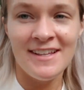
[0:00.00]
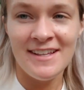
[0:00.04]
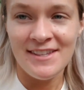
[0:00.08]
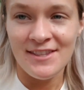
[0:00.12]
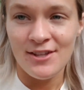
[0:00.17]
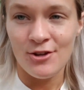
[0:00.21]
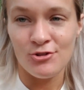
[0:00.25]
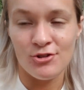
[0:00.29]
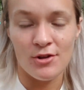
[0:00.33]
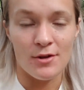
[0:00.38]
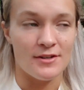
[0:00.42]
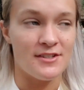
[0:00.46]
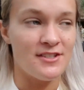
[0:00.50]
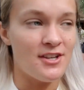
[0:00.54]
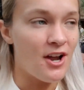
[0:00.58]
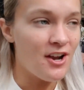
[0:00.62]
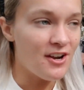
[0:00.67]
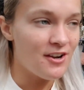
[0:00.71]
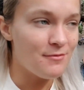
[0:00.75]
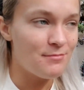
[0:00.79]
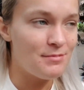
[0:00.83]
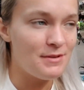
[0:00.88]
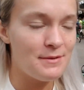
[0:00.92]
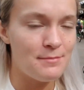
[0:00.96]
there's a
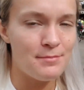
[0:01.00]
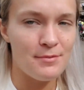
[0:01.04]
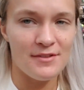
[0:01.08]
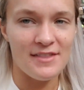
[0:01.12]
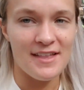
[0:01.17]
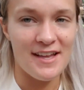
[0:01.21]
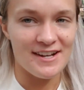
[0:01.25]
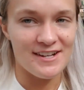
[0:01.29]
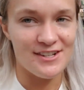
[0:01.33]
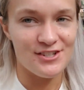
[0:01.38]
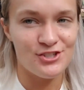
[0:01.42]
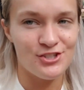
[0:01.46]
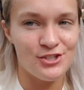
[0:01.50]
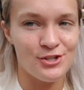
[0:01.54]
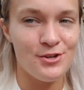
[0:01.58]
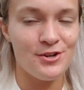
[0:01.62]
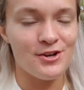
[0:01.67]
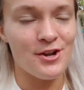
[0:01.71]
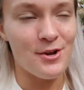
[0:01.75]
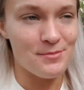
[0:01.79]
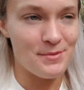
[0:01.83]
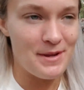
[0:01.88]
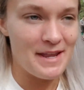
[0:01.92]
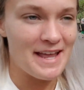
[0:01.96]
ton of people that
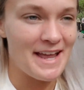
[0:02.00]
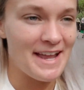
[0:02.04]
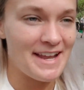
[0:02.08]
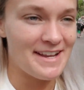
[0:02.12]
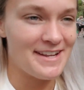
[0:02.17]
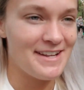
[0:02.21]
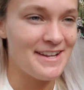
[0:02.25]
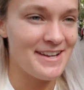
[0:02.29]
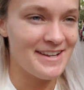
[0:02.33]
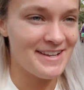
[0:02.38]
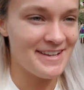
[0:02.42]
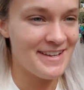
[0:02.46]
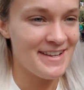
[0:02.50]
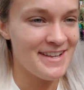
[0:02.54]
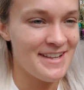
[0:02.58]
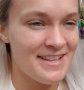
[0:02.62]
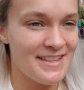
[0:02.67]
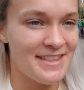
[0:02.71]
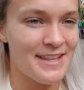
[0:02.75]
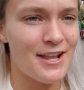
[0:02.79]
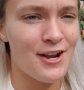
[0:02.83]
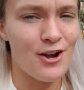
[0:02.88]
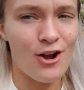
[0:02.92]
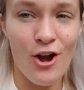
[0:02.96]
shouldn't be
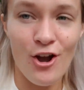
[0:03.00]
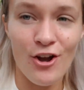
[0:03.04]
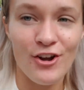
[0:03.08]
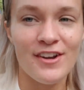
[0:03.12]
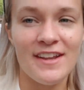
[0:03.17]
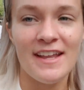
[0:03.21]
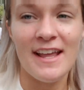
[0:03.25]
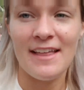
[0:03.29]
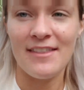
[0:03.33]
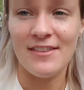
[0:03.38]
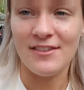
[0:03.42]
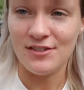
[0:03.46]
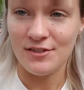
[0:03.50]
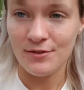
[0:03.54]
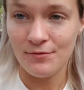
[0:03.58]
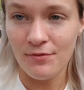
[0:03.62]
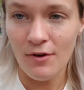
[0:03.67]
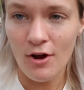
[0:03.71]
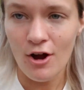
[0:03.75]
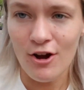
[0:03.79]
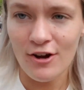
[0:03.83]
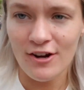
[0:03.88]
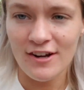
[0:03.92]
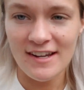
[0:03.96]
that are already at the
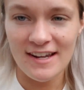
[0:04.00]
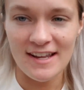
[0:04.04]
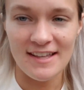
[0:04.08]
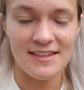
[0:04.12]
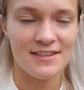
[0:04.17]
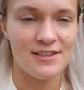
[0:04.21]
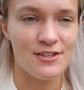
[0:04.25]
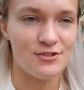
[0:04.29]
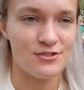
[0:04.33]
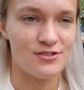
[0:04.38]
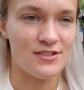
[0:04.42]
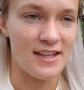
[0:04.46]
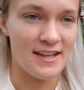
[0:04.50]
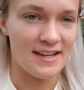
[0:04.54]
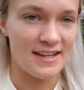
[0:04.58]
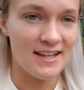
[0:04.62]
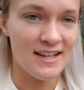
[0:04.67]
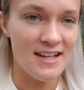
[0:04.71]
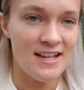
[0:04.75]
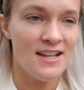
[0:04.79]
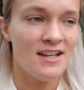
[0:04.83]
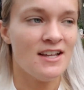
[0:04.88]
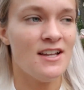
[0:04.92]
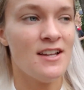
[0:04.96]
safari, and then there's like
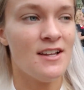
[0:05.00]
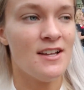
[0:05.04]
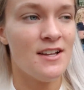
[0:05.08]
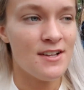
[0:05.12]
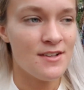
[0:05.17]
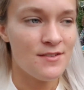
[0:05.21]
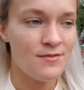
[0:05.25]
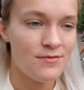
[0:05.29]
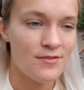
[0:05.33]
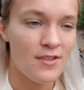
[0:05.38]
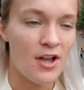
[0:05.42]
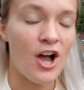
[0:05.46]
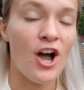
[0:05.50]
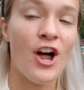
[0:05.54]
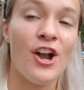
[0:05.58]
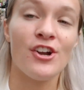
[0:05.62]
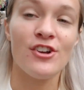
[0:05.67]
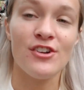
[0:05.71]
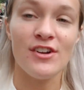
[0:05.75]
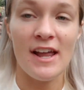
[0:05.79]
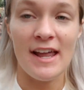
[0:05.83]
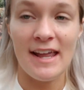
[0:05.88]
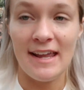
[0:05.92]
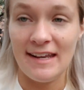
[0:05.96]

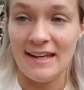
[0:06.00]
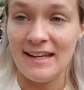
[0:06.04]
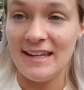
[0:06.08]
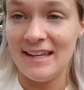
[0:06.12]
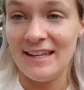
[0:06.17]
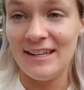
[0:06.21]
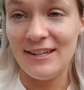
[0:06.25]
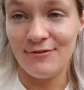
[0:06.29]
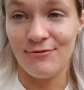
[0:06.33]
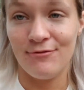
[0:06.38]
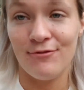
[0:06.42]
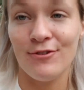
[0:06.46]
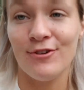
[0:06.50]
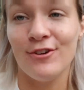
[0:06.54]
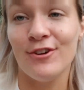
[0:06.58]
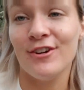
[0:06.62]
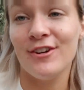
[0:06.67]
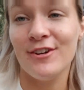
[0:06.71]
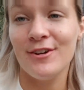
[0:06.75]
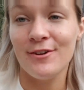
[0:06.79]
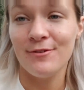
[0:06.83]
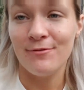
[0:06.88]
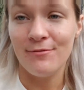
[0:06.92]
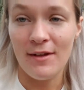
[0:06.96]
180
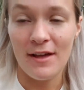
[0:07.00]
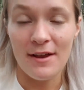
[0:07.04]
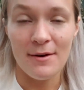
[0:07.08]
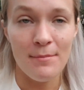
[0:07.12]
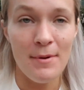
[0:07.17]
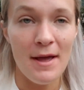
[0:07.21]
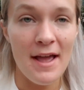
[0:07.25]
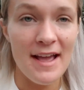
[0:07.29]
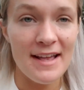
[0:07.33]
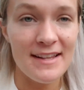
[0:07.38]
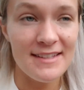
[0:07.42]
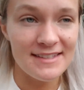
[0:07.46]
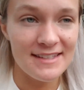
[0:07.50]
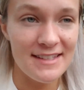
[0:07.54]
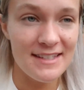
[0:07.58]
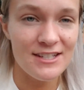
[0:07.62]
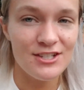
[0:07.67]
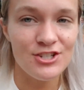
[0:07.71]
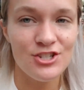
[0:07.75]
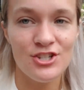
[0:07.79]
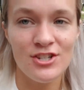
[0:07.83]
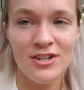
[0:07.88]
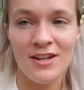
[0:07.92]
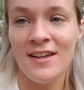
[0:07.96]
for flight of
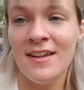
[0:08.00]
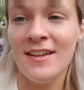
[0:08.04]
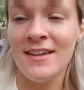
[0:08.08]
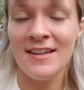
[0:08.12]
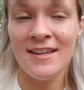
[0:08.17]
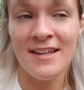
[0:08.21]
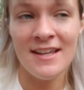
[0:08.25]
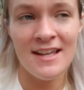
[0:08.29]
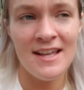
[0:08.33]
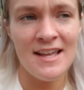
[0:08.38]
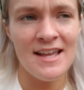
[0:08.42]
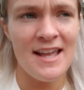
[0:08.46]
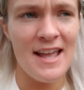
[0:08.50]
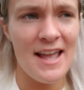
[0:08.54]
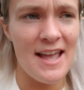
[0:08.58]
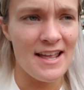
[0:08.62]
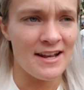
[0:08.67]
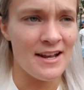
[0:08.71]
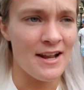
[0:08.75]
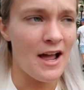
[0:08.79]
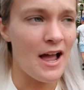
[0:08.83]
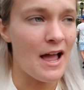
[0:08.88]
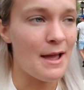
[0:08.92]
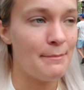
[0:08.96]
passage.
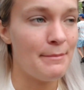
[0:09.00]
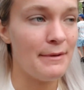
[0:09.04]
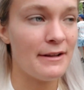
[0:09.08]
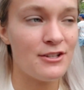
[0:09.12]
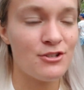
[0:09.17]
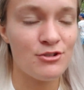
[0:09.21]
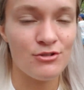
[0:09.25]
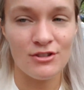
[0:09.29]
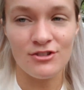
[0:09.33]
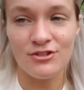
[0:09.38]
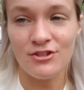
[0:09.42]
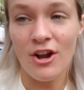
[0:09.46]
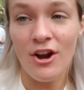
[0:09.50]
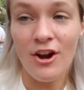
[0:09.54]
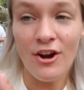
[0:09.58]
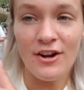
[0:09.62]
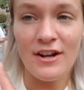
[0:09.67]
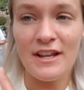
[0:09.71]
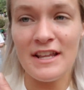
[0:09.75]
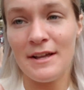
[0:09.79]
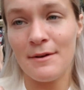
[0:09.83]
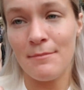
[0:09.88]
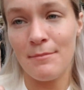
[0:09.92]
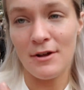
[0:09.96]
And I bet you there's
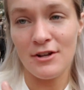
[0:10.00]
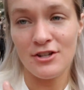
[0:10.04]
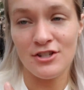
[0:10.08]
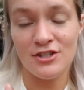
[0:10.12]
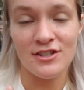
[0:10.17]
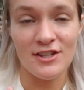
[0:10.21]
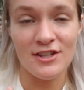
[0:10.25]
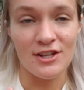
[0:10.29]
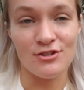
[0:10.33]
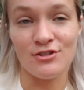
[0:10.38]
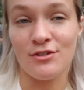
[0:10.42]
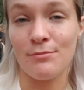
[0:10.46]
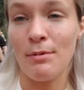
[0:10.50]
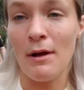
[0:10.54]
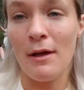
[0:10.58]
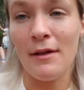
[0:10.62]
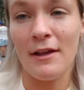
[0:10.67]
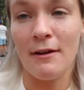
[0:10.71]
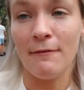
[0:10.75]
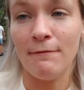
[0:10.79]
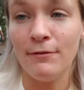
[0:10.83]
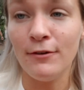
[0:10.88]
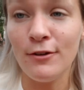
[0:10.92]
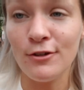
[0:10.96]
already there's
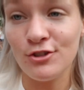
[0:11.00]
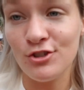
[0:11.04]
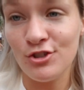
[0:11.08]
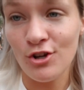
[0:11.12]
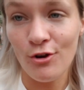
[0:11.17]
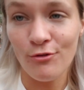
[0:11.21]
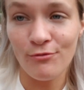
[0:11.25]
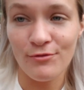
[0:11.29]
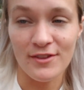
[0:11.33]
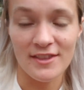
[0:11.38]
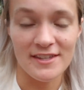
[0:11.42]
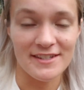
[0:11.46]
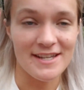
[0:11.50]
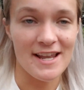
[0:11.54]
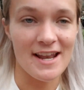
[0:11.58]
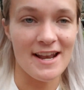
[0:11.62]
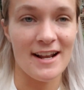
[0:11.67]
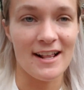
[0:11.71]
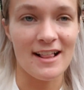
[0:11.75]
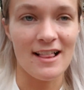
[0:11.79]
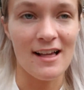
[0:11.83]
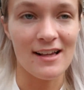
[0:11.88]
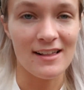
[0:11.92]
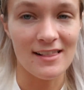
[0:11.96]
probably a full show for the 10
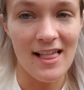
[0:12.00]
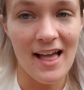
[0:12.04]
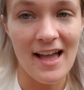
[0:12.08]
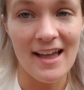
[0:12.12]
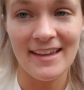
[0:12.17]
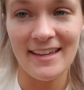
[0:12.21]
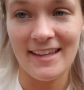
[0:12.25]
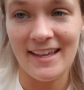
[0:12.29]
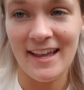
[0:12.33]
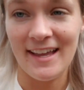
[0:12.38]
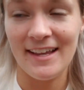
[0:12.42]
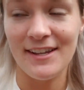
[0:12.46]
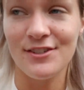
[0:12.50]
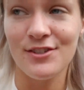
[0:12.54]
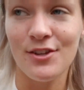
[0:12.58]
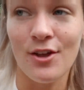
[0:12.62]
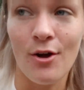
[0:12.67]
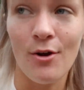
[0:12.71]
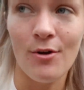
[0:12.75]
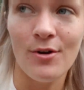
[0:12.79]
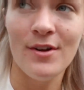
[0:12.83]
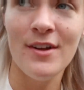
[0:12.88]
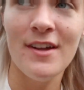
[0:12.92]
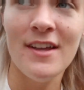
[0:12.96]
o'clock Lion King. So
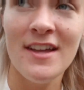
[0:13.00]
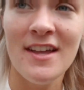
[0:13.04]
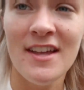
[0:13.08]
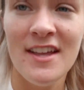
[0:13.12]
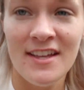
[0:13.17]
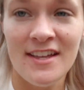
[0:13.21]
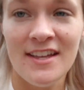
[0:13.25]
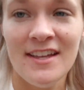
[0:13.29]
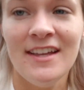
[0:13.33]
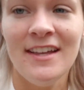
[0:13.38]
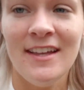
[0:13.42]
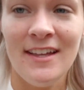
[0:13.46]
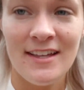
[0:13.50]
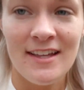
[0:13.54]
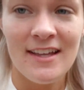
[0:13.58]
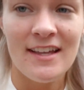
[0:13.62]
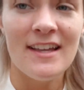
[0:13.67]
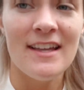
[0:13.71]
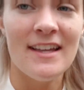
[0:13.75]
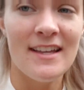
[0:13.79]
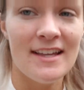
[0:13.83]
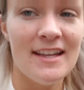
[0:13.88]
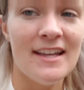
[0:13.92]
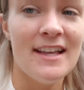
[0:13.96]

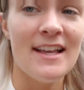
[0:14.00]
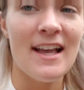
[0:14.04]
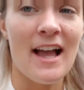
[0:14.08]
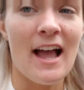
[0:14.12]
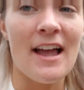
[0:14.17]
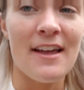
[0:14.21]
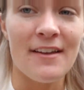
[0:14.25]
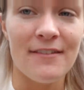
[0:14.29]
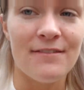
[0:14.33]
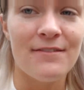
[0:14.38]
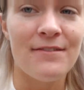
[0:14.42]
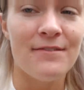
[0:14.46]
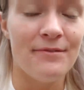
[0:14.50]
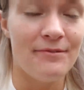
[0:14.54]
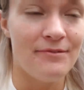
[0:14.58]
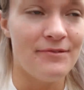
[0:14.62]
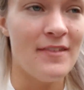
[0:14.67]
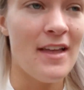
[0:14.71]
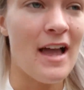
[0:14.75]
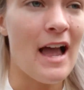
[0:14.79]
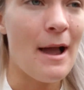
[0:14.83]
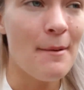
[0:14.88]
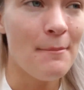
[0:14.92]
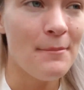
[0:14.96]

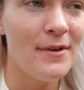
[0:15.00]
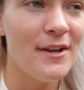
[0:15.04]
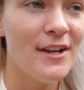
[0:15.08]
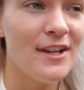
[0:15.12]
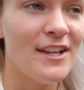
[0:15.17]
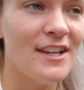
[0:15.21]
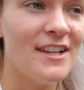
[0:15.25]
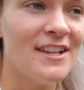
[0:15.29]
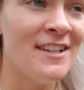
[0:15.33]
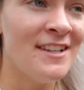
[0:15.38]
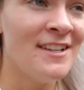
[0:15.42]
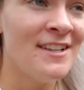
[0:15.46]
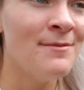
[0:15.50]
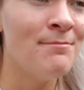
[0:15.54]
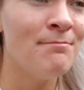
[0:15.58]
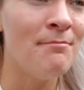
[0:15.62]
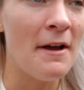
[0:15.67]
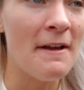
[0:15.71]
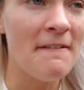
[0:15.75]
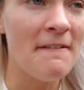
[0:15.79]
my